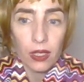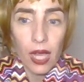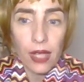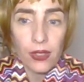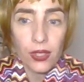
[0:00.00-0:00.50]

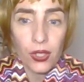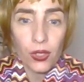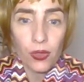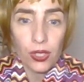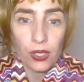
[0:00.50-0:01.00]

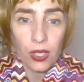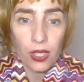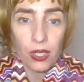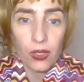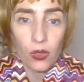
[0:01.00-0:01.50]
insecurity
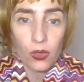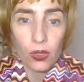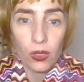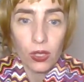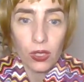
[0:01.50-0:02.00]
in
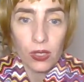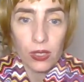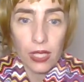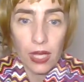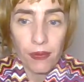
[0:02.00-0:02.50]
your
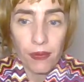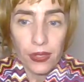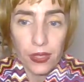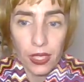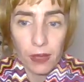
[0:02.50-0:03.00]

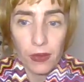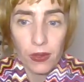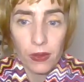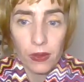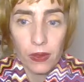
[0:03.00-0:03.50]
self-esteem.
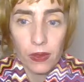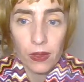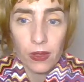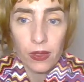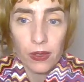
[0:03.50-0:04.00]

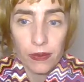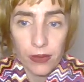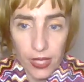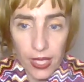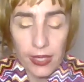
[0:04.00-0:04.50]

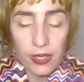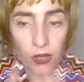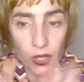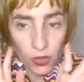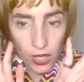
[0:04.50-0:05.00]
Yes,
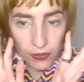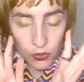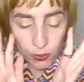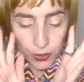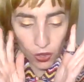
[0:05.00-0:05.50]
you have
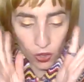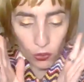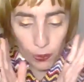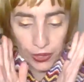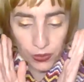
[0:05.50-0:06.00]
to be
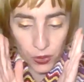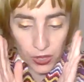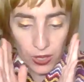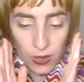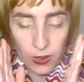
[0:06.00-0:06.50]
occupied
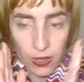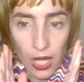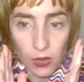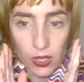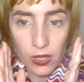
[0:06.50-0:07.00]
with this
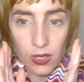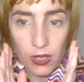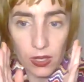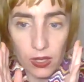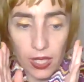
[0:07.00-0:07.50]
now. This
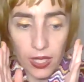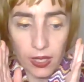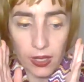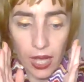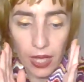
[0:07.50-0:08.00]
is like
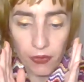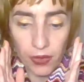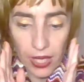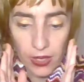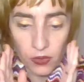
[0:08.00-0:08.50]
a life
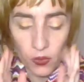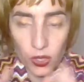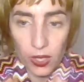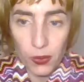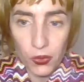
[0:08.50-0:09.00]
lesson.
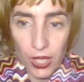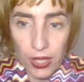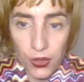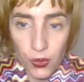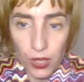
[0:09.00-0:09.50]
What I'm
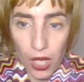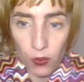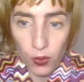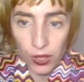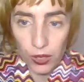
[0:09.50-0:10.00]
telling you
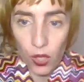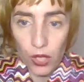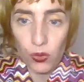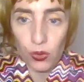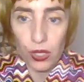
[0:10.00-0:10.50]
now, we are
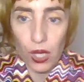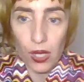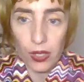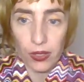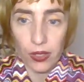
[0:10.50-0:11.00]
going to a
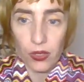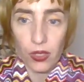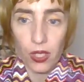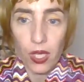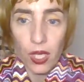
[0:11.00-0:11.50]
darkness,
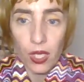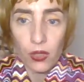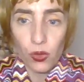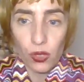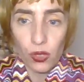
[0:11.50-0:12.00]

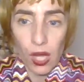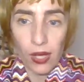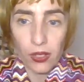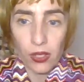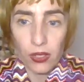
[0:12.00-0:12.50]

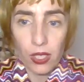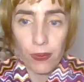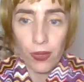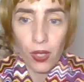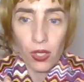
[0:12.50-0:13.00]

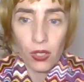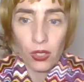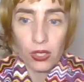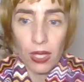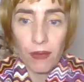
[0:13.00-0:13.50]
deep,
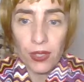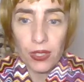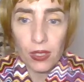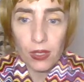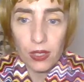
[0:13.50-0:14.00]

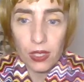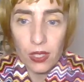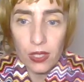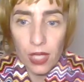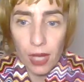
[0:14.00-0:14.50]
something that
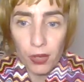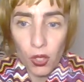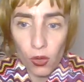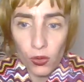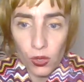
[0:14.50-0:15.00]
is
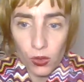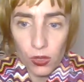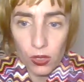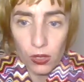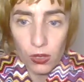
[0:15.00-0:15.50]
subconscious.